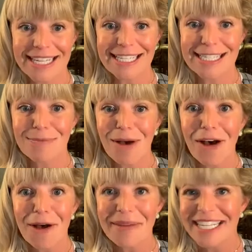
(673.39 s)
is
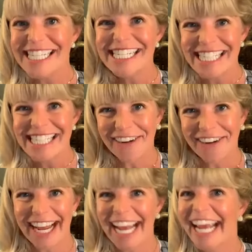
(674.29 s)
Small Business
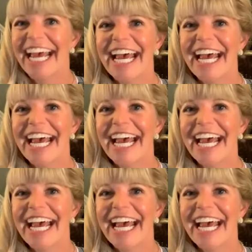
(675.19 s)
Saturday.